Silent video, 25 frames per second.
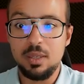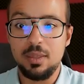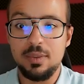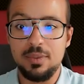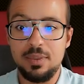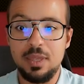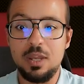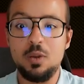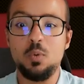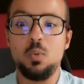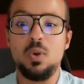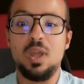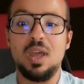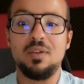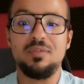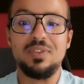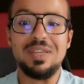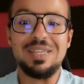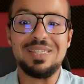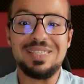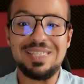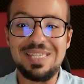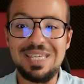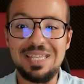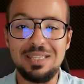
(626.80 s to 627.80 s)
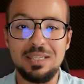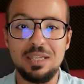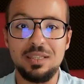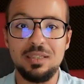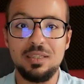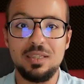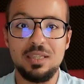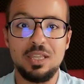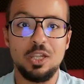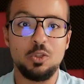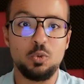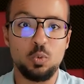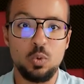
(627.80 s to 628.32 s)
then we have
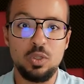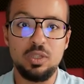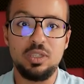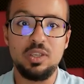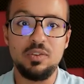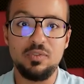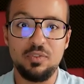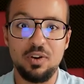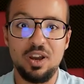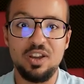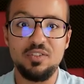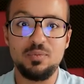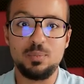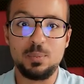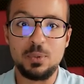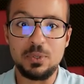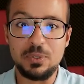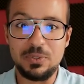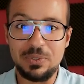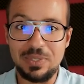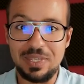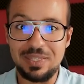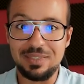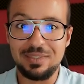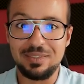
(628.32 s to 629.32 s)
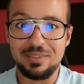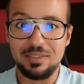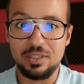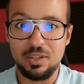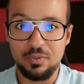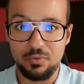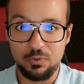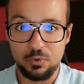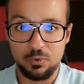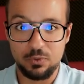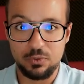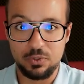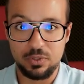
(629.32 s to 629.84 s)
exceeded the 25%
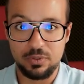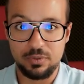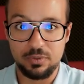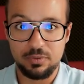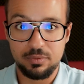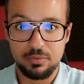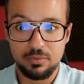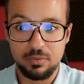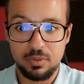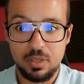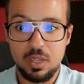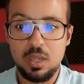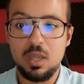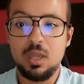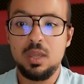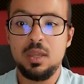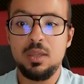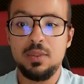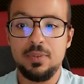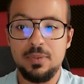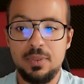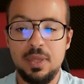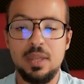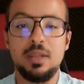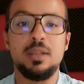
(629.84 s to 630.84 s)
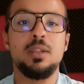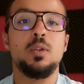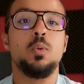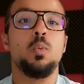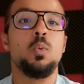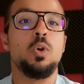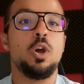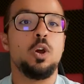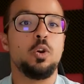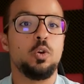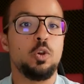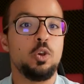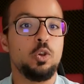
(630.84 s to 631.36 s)
differences. Then
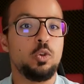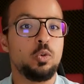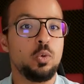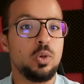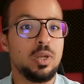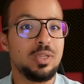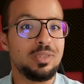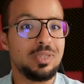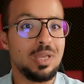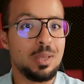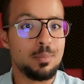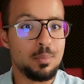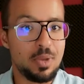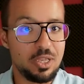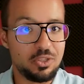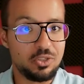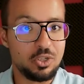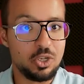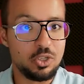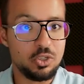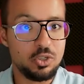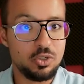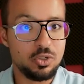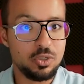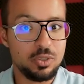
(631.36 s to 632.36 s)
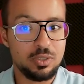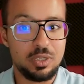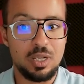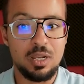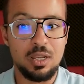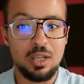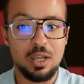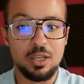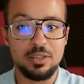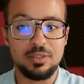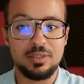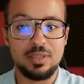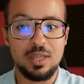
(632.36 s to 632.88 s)
we are going to get a message
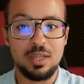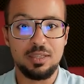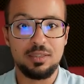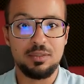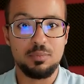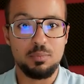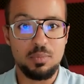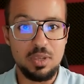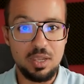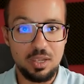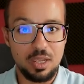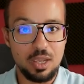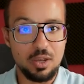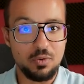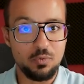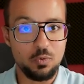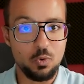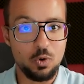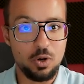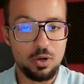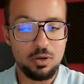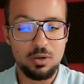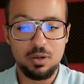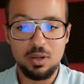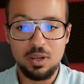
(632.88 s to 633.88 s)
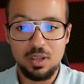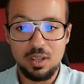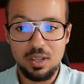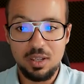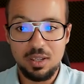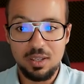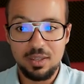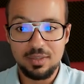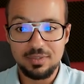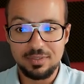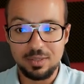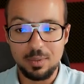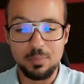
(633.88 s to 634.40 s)
telling us that be careful,
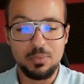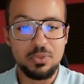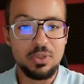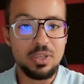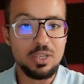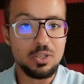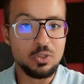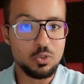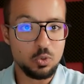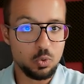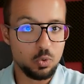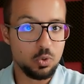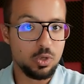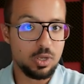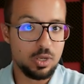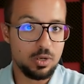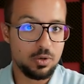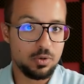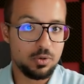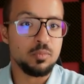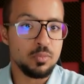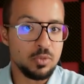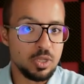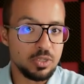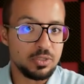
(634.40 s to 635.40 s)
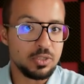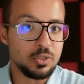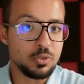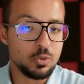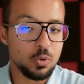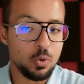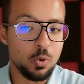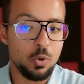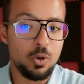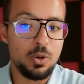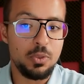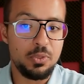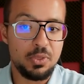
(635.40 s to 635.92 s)
something is wrong here. This is
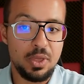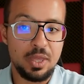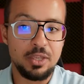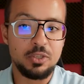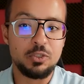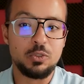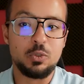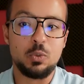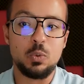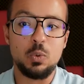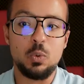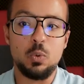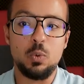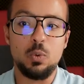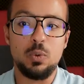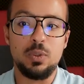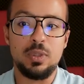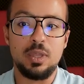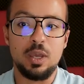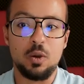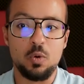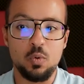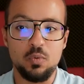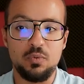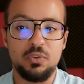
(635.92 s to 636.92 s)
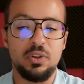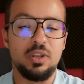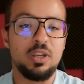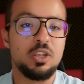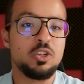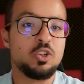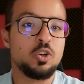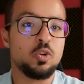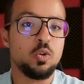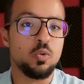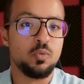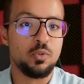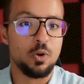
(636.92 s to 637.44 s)
all thanks to the
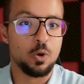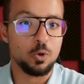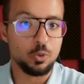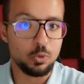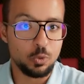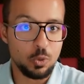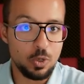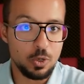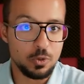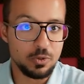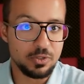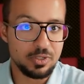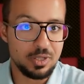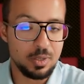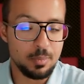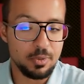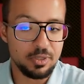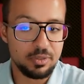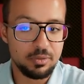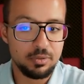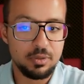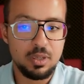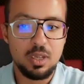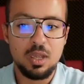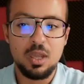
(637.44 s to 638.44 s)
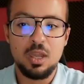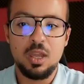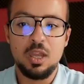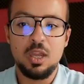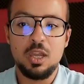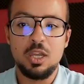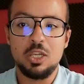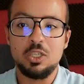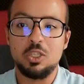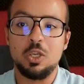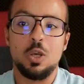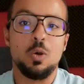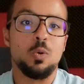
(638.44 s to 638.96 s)
configuration of our tolerance limit.
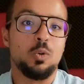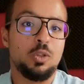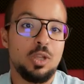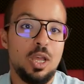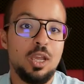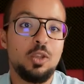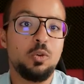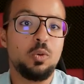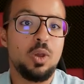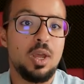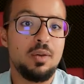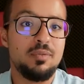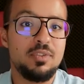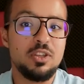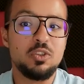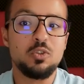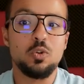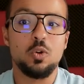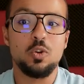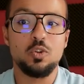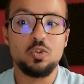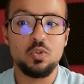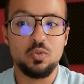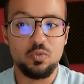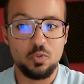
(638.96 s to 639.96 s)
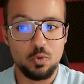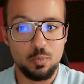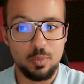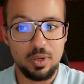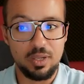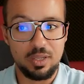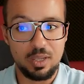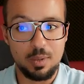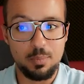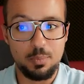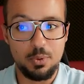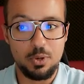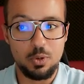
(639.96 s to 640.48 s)
So I would like to have this also for my
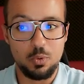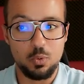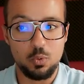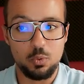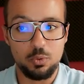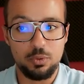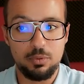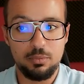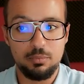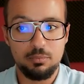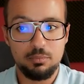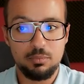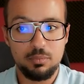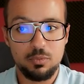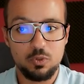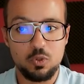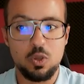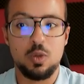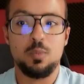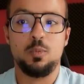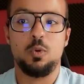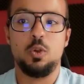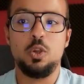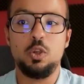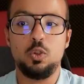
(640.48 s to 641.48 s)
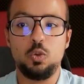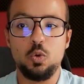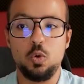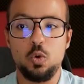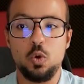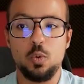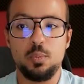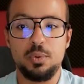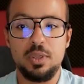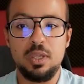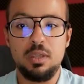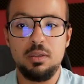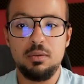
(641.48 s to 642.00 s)
company code. So I'm going to
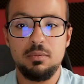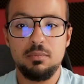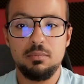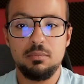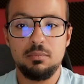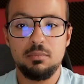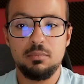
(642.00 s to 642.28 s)
copy